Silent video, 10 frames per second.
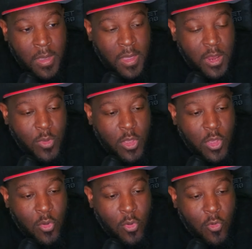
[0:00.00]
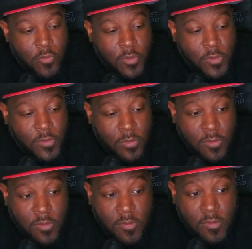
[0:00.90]
Then we go over to this
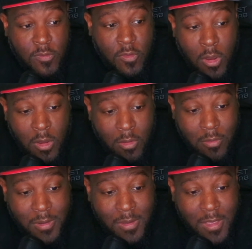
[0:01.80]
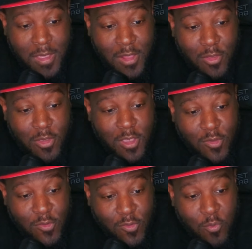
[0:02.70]
Star-Lord looking
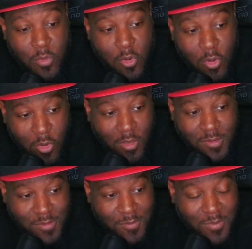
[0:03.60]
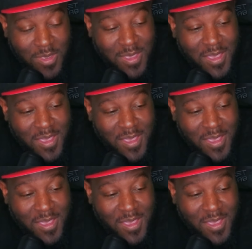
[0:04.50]
super awesome.